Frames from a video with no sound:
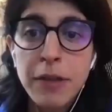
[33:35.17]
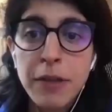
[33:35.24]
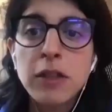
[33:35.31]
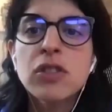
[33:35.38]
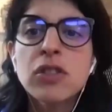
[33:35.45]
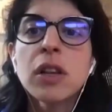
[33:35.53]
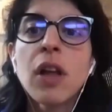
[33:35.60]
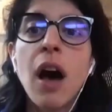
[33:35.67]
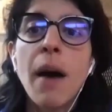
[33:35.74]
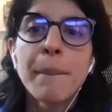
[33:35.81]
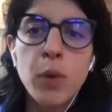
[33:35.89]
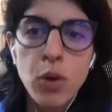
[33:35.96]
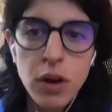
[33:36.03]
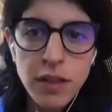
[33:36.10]
I think there's a lot
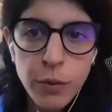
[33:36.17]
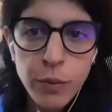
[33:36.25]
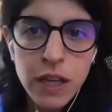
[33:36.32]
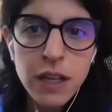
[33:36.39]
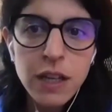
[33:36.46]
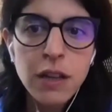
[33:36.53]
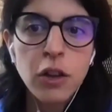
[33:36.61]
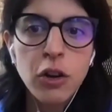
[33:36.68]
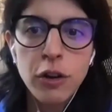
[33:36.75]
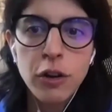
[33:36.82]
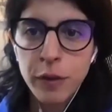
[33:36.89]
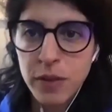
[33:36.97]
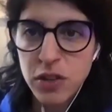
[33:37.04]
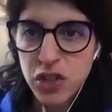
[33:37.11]
more that we can learn
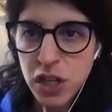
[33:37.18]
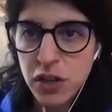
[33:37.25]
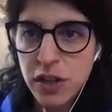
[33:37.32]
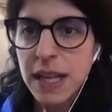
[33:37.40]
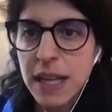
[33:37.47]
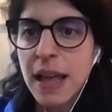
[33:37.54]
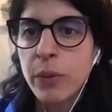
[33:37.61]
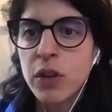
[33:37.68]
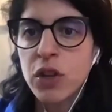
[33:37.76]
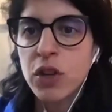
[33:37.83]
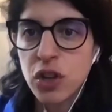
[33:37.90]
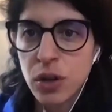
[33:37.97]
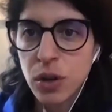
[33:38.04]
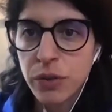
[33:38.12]
from engineering and that we
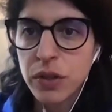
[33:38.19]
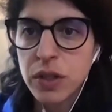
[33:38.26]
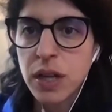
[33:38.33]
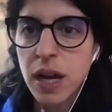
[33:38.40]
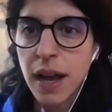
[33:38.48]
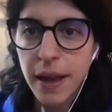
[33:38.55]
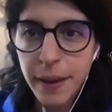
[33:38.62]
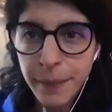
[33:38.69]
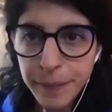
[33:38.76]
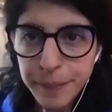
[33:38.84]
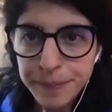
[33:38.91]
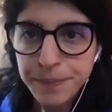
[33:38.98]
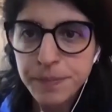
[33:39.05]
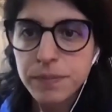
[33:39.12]
should over time
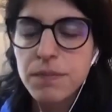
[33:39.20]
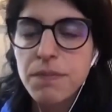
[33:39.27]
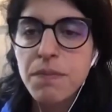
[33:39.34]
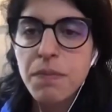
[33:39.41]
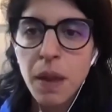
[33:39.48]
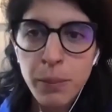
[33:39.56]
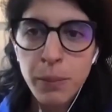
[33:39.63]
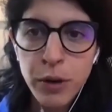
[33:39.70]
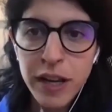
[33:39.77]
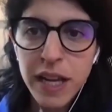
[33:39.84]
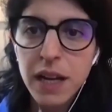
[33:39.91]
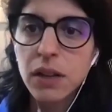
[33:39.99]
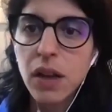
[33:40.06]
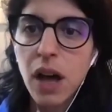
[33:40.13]
bring in
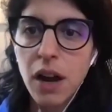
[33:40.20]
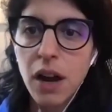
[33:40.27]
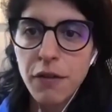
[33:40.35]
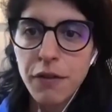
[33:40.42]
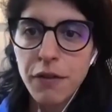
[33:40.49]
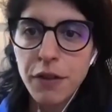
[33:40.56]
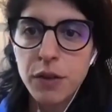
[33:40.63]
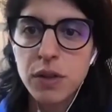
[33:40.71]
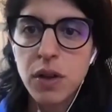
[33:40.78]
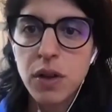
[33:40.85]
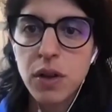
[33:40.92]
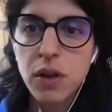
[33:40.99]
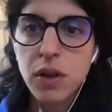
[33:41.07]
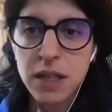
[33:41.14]
a lot of those
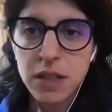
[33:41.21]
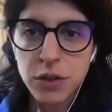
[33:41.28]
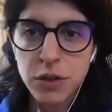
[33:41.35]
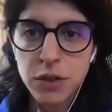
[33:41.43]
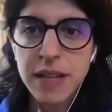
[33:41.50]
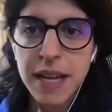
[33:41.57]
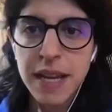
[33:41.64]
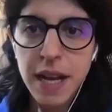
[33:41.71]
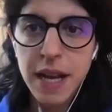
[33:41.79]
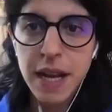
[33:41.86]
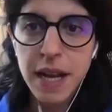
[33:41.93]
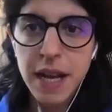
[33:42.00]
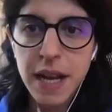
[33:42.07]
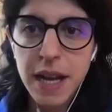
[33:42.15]
concepts into data.
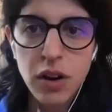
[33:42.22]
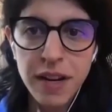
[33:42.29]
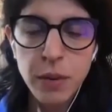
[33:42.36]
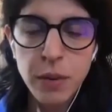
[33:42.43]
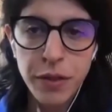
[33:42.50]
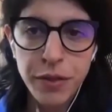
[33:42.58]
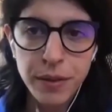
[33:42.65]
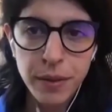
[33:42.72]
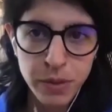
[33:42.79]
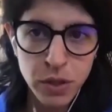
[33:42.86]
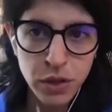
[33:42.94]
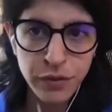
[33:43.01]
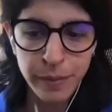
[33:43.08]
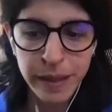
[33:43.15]
But starting with
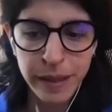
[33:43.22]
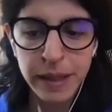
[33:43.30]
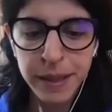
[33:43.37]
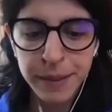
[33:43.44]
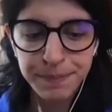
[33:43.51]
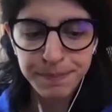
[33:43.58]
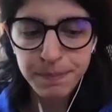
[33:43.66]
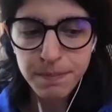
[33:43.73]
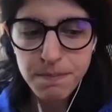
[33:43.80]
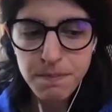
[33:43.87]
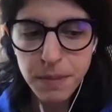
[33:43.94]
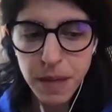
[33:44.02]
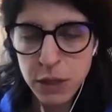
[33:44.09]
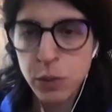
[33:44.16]
observability
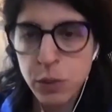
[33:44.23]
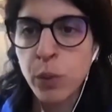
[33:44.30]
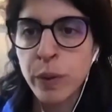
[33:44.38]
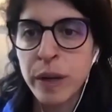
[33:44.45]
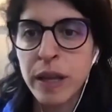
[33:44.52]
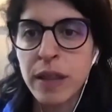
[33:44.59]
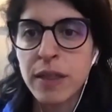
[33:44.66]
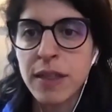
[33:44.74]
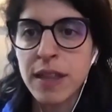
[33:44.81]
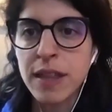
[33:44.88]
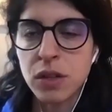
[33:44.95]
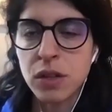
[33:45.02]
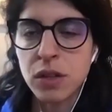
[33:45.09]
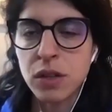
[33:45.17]
is what we think is sort
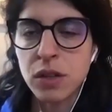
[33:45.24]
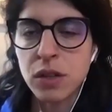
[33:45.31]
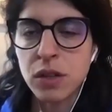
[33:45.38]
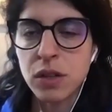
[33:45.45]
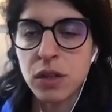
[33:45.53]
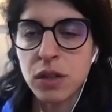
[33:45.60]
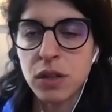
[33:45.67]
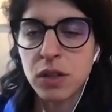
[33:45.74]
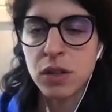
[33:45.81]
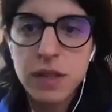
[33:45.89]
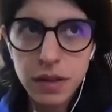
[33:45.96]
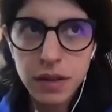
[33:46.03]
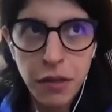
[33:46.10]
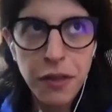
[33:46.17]
of the
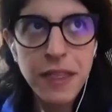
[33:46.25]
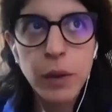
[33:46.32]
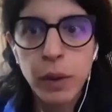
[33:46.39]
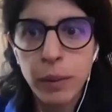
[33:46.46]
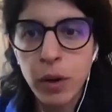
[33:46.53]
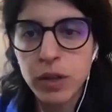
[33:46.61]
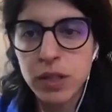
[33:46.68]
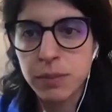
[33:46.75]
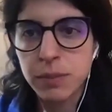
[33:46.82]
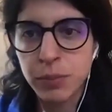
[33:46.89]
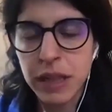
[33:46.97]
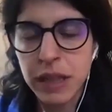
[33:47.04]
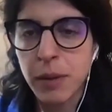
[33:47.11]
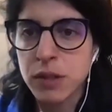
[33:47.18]
thing that will
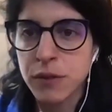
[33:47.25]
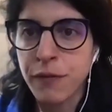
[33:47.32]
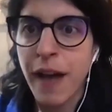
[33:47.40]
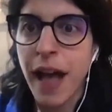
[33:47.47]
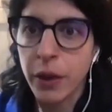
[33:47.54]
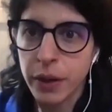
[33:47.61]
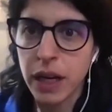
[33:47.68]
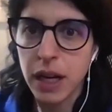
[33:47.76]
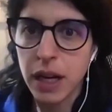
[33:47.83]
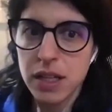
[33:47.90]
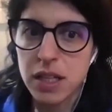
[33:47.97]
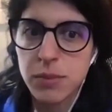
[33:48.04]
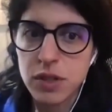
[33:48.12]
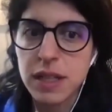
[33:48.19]
bring the most value to
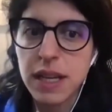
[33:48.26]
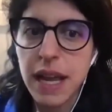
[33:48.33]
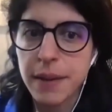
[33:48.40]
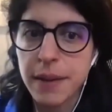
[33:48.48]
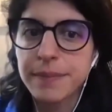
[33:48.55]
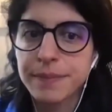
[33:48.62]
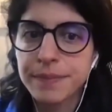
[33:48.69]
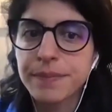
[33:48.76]
customers today.